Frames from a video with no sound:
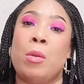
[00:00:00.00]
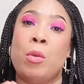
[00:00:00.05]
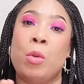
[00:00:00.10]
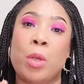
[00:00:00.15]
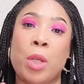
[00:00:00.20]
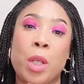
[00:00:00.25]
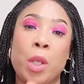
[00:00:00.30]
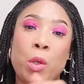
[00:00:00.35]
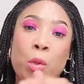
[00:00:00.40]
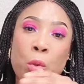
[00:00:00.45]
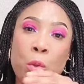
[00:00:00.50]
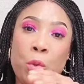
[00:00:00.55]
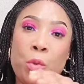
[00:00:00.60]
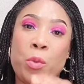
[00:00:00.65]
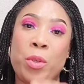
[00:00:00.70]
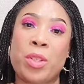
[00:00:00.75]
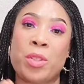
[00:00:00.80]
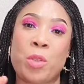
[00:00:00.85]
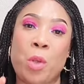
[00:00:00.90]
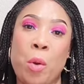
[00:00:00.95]
looking good
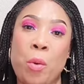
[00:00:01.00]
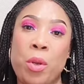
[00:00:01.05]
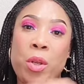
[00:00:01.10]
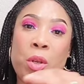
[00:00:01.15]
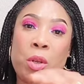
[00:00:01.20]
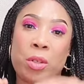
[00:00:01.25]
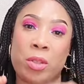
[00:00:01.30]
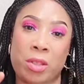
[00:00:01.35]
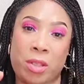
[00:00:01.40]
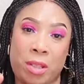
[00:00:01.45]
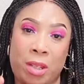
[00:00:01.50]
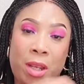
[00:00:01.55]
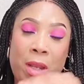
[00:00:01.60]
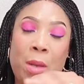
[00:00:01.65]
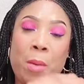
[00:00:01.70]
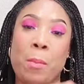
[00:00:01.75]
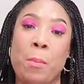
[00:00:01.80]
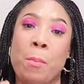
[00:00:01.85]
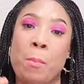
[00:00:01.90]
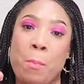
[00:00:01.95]
restoring your
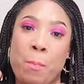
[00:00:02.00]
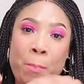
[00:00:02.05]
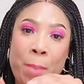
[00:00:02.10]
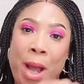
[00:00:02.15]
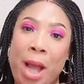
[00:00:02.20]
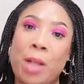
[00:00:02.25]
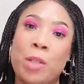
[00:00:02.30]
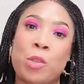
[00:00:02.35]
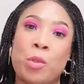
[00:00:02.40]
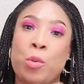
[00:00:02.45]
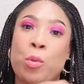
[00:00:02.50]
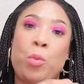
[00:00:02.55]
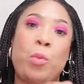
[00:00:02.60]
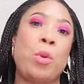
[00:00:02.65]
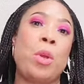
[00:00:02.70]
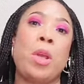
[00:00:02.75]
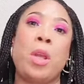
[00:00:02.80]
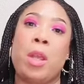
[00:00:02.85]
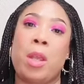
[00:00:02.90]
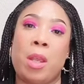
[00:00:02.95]
skin back
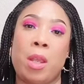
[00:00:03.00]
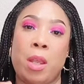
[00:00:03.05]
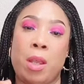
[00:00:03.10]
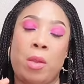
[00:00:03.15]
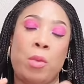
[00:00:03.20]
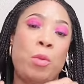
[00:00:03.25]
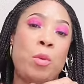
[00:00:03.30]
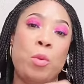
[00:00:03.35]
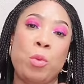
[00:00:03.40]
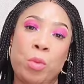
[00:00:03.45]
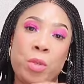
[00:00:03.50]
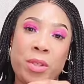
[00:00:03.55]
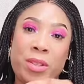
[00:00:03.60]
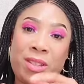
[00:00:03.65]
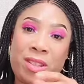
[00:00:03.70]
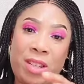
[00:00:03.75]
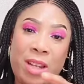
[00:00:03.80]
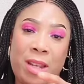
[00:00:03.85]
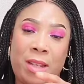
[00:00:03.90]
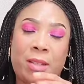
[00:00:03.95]
to a good
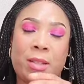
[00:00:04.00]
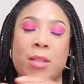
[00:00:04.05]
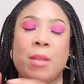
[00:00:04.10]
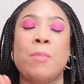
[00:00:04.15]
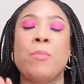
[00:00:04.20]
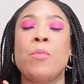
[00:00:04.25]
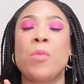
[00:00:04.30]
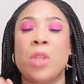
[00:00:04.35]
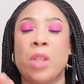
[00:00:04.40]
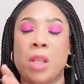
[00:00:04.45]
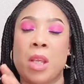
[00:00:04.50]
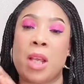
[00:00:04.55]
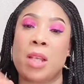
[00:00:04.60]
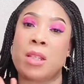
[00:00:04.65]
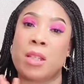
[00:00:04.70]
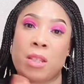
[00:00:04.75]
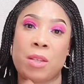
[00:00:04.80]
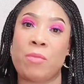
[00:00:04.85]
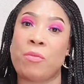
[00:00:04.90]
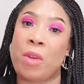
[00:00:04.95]
state
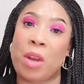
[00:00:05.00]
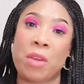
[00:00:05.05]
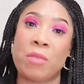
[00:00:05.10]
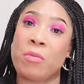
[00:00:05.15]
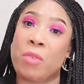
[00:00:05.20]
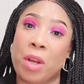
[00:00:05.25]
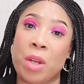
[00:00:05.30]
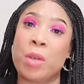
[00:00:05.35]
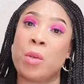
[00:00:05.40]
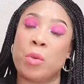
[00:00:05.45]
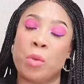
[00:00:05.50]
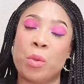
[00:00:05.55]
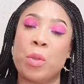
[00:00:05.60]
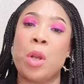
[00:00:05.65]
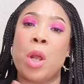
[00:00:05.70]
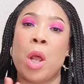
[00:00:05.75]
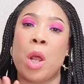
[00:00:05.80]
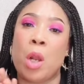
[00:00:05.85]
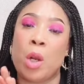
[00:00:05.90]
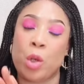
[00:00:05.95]
yes it's a very very
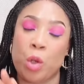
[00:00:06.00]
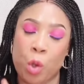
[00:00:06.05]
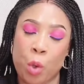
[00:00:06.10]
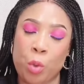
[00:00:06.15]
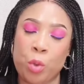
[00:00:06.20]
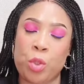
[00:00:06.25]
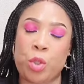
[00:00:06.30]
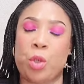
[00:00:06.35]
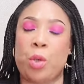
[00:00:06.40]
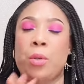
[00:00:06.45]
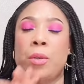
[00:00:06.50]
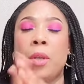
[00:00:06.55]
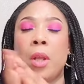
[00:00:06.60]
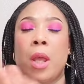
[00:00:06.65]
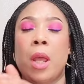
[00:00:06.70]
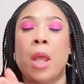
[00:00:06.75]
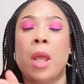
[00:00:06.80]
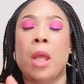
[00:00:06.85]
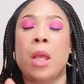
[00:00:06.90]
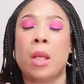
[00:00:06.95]
good lotion
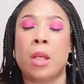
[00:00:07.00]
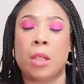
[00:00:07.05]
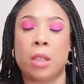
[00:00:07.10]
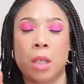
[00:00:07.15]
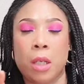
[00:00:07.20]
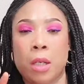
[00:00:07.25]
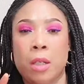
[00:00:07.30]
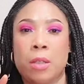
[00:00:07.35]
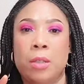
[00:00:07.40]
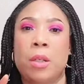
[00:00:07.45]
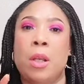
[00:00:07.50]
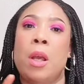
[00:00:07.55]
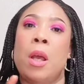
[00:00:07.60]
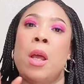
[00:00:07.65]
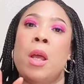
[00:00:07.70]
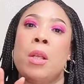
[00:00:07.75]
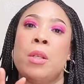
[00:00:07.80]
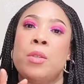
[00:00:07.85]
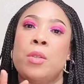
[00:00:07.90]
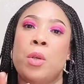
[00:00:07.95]
good
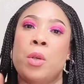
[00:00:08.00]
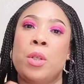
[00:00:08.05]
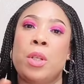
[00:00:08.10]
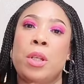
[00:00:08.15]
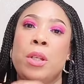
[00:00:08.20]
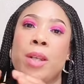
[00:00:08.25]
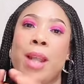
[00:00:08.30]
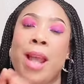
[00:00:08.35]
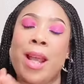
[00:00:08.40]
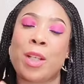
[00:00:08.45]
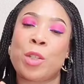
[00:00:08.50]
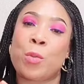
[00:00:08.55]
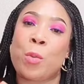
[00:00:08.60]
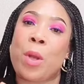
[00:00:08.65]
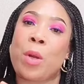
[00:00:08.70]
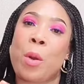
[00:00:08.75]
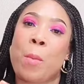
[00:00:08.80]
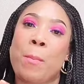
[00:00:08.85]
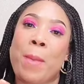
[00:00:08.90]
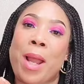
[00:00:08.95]
so the next
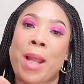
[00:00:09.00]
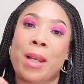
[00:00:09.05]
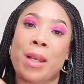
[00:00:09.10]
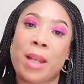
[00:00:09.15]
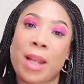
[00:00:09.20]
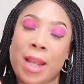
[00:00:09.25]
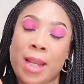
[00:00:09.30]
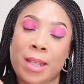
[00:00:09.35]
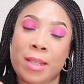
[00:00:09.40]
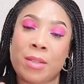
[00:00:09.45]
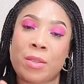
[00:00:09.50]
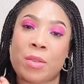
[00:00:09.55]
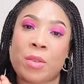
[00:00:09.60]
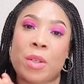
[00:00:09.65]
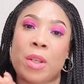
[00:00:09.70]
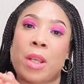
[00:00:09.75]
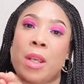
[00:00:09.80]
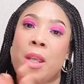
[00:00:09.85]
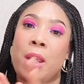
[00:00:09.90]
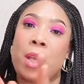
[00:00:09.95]
one on my
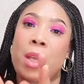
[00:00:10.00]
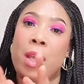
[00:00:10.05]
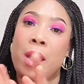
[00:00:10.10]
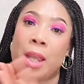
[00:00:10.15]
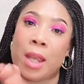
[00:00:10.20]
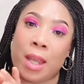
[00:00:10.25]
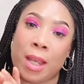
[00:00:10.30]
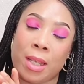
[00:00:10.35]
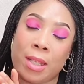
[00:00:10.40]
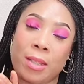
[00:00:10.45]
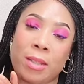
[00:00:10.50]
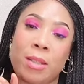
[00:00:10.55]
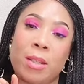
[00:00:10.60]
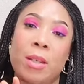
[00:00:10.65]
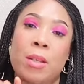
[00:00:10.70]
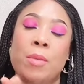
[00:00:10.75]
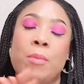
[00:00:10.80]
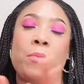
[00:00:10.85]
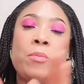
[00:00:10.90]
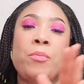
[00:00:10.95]
list
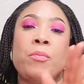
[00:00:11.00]
is